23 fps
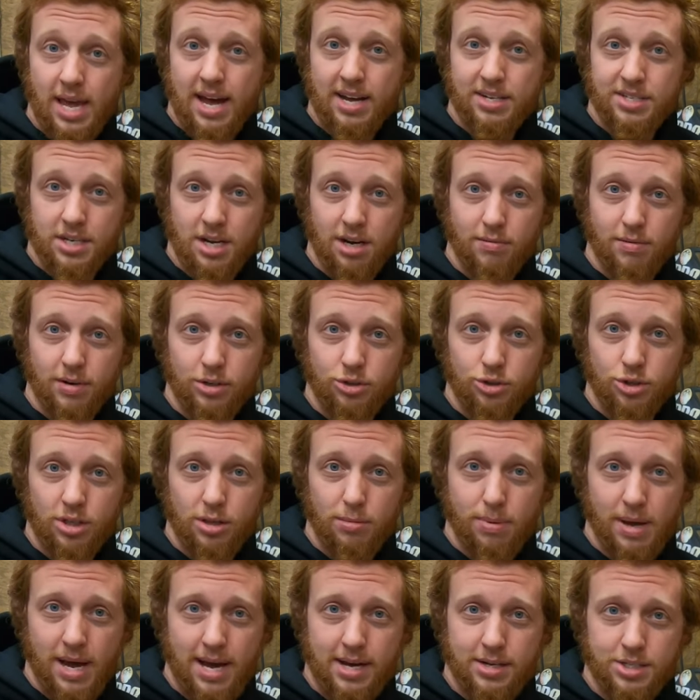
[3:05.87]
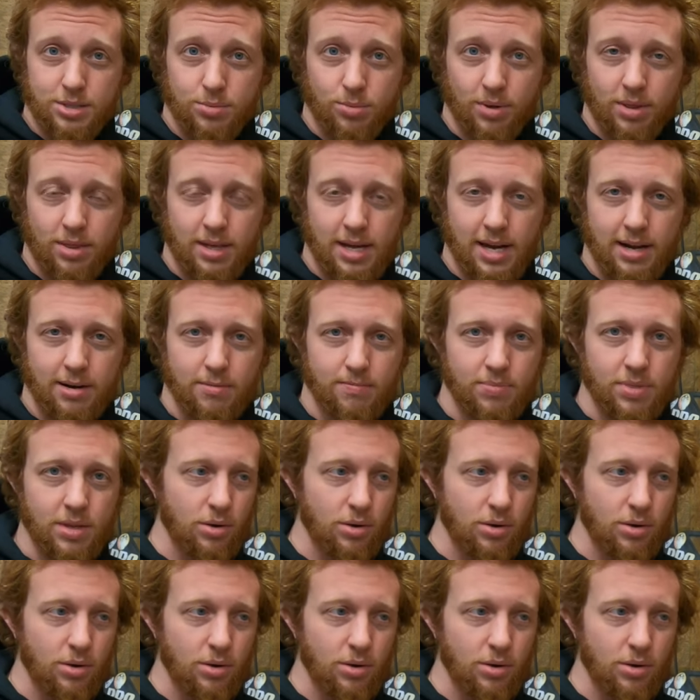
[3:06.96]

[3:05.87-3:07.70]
gas coverage in the past with that.